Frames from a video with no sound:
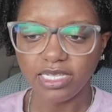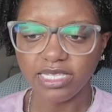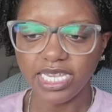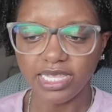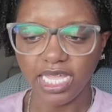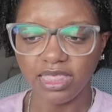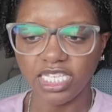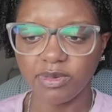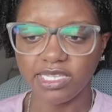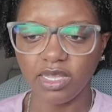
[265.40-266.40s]
did it like
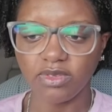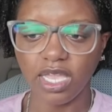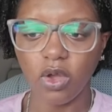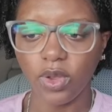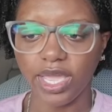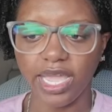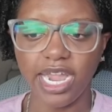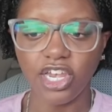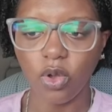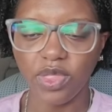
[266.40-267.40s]
this, because I was like, okay,
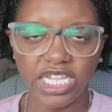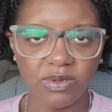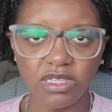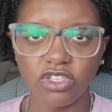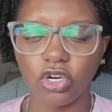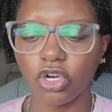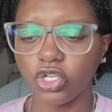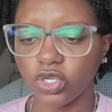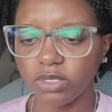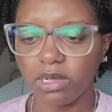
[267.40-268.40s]
I know that I spent this on
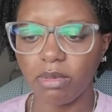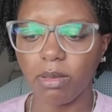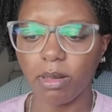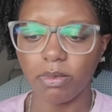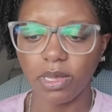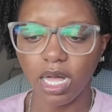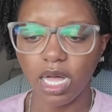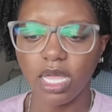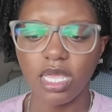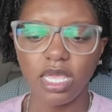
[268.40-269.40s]
groceries, blah, blah, blah, blah,
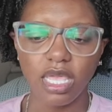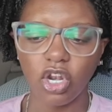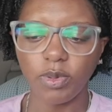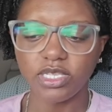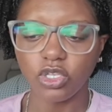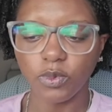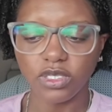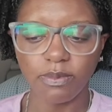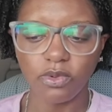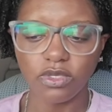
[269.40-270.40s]
blah. It'll be super
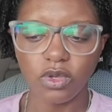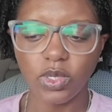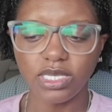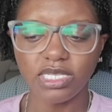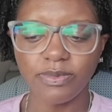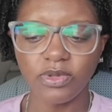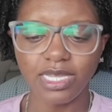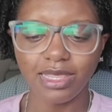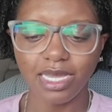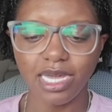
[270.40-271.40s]
simple. So it wasn't as simple as
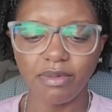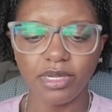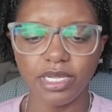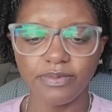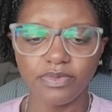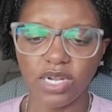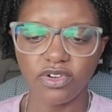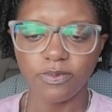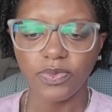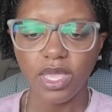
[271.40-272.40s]
I thought, but
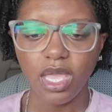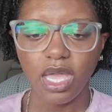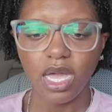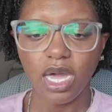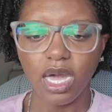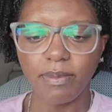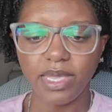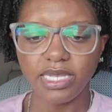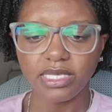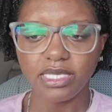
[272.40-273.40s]
whatever.
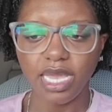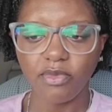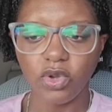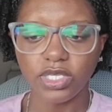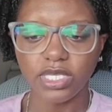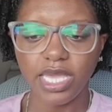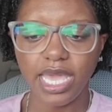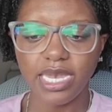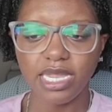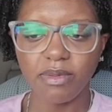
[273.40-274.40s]
Yes, I'm going to
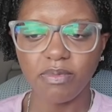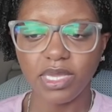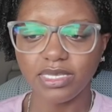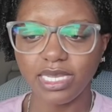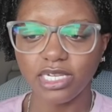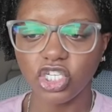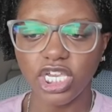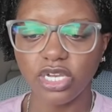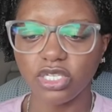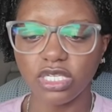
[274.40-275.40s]
edit it because I didn't
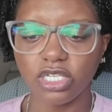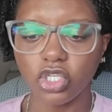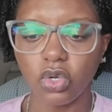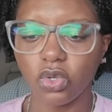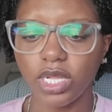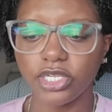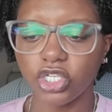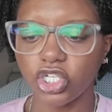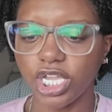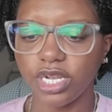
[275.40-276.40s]
change the total. I
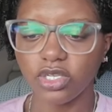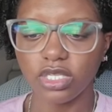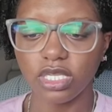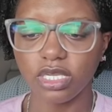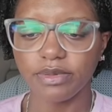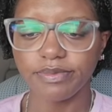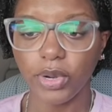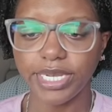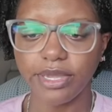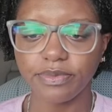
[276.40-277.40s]
just changed the
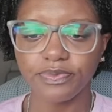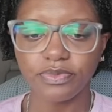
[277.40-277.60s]
breakdown.